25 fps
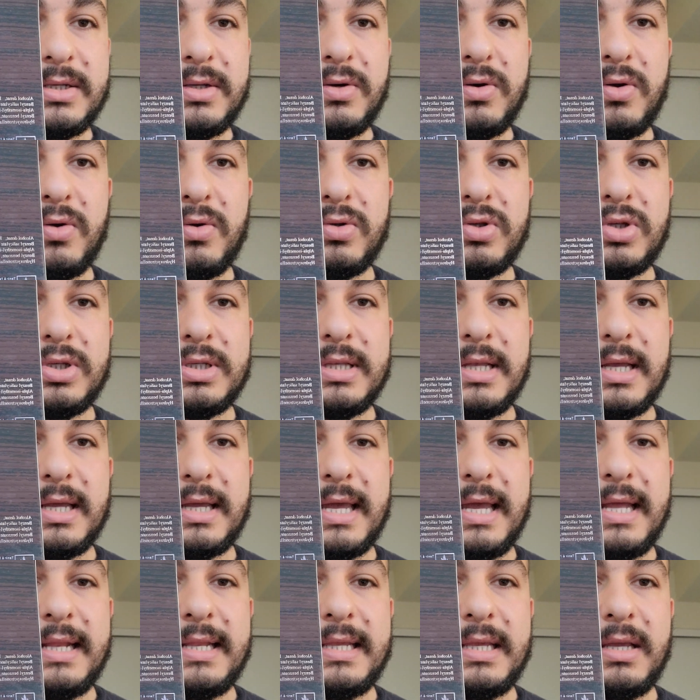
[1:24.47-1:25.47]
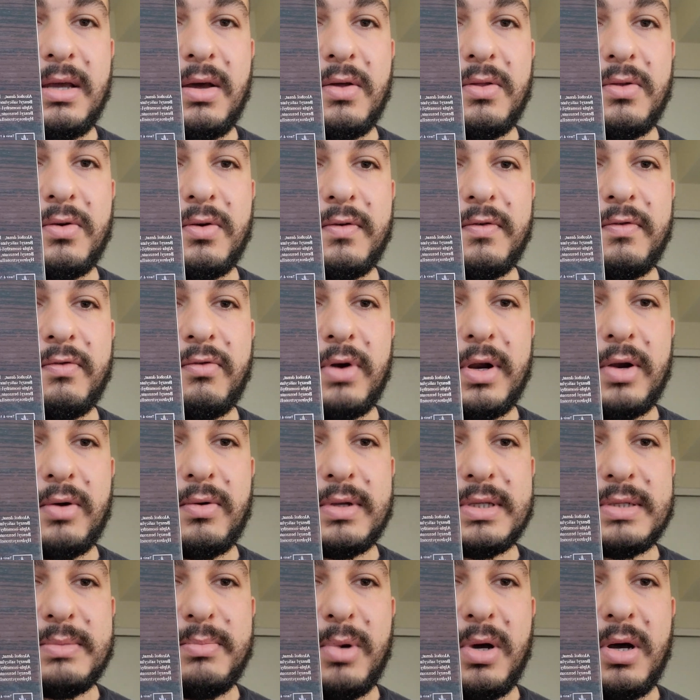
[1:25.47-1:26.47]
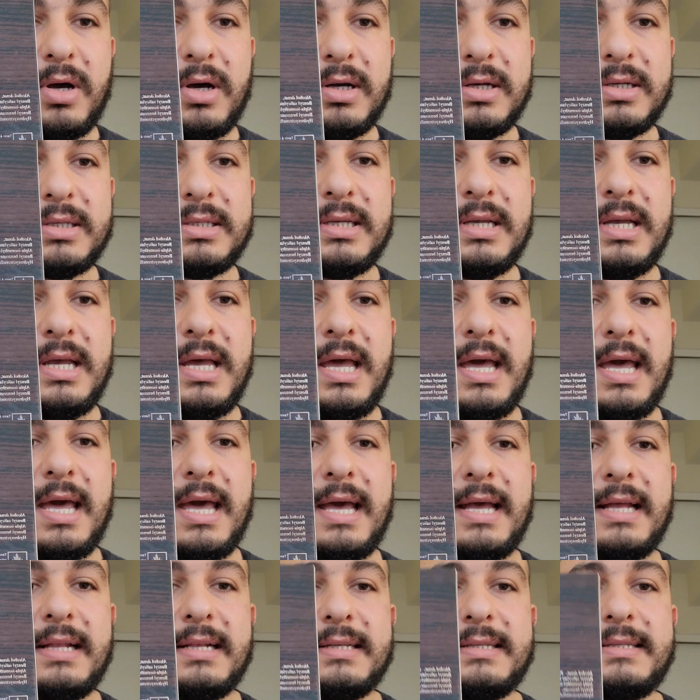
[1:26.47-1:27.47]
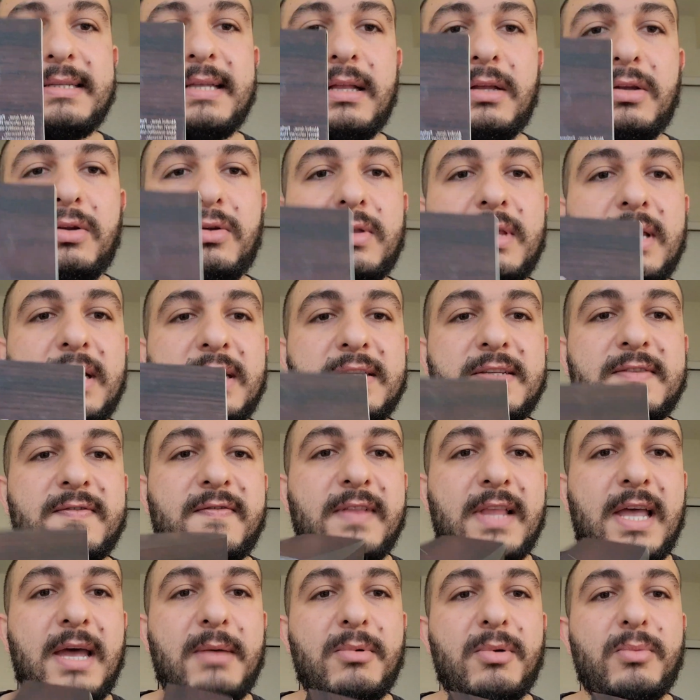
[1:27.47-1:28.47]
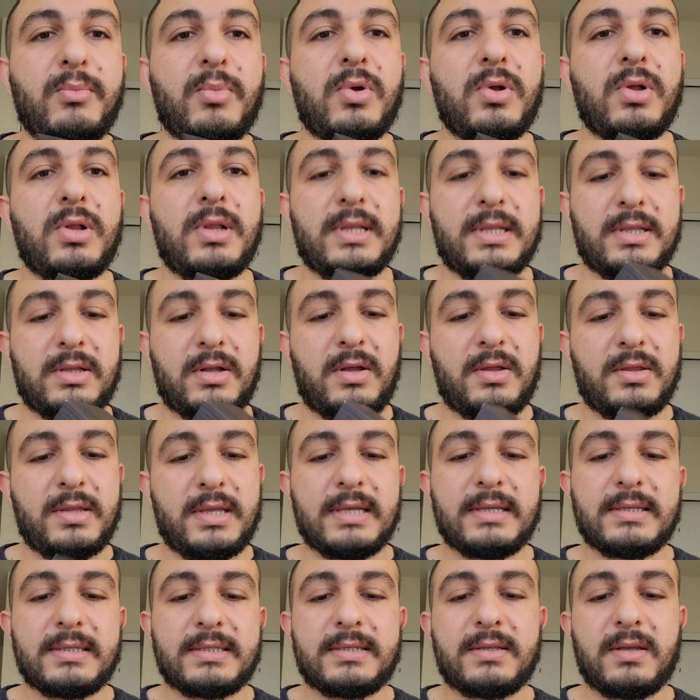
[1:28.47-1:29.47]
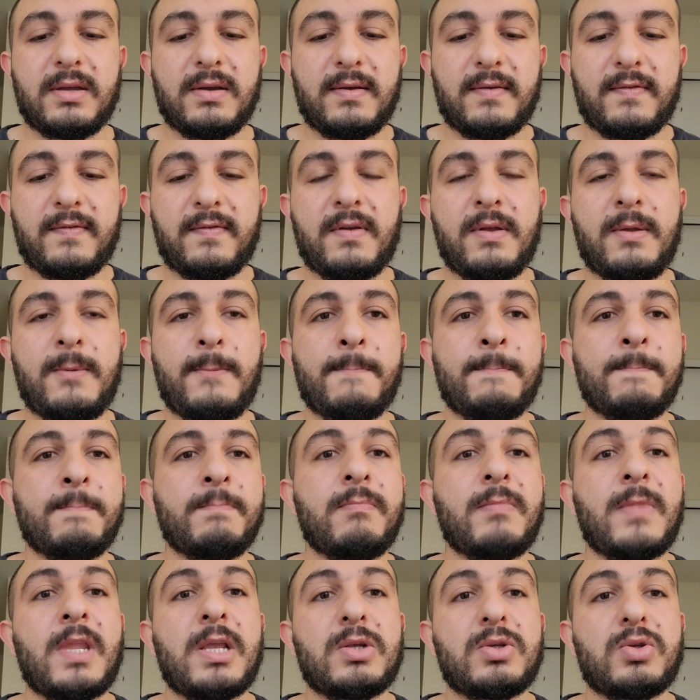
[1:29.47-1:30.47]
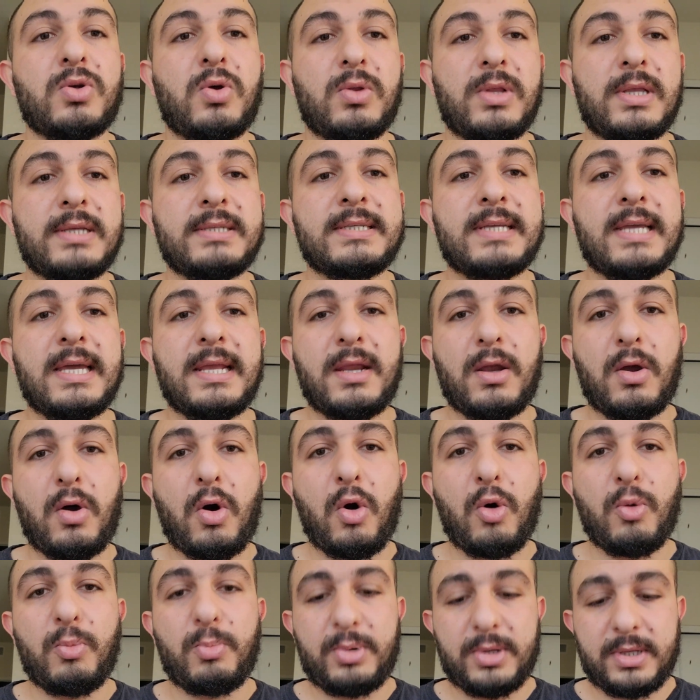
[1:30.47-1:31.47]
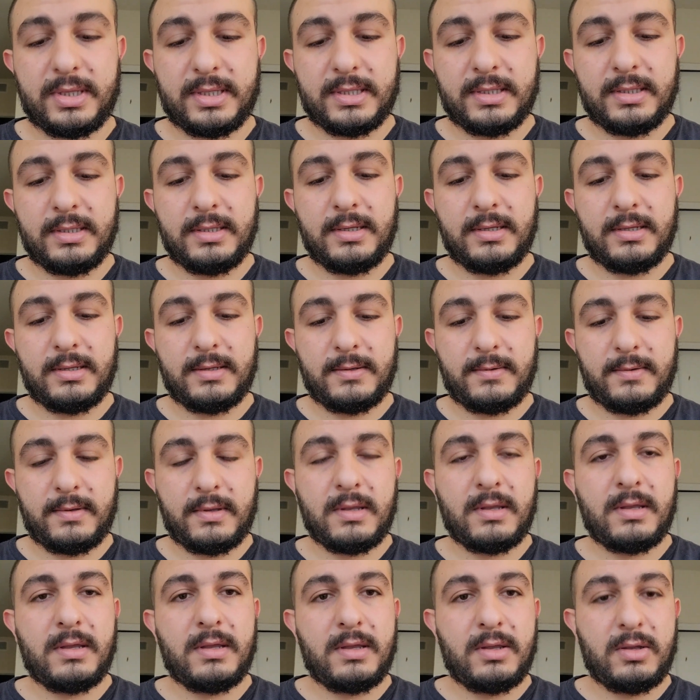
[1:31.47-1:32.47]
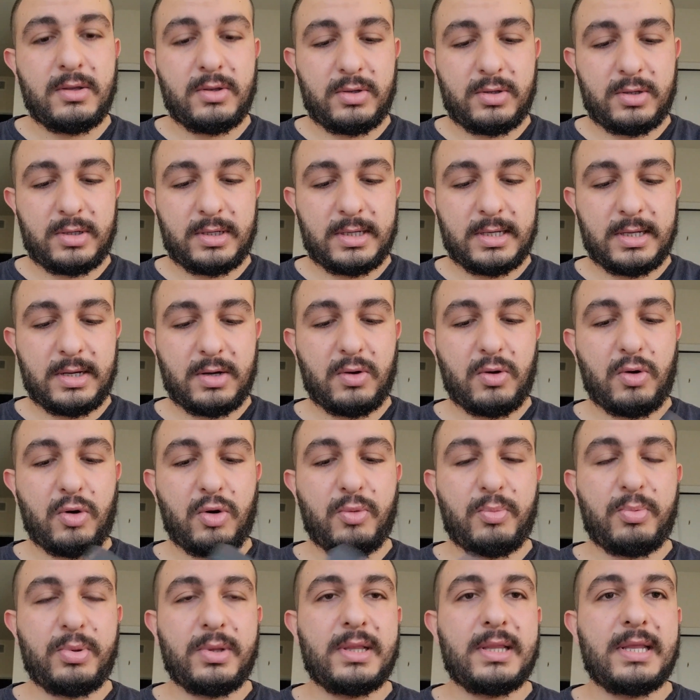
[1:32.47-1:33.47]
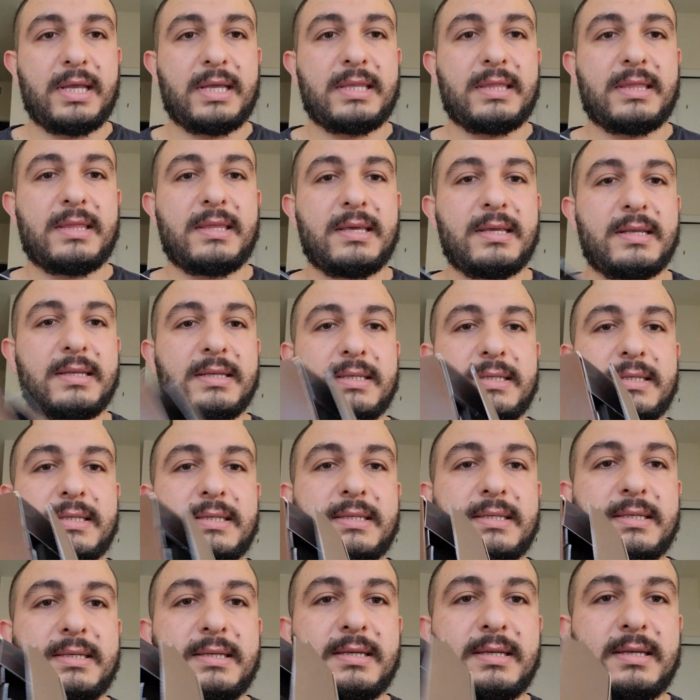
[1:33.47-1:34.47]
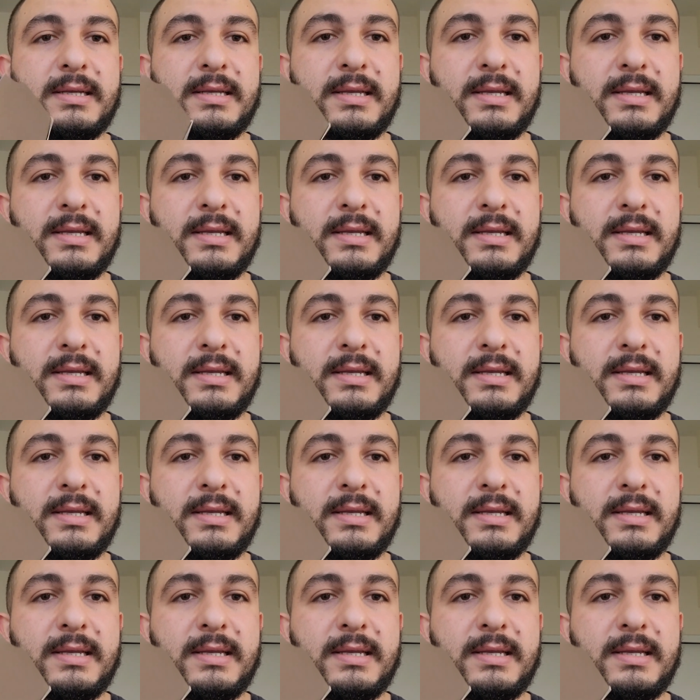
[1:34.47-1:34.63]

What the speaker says: you know, just like any other fragrance box, and it's telling you that it's flammable and all that stuff. So let's get it open. Get it open like this.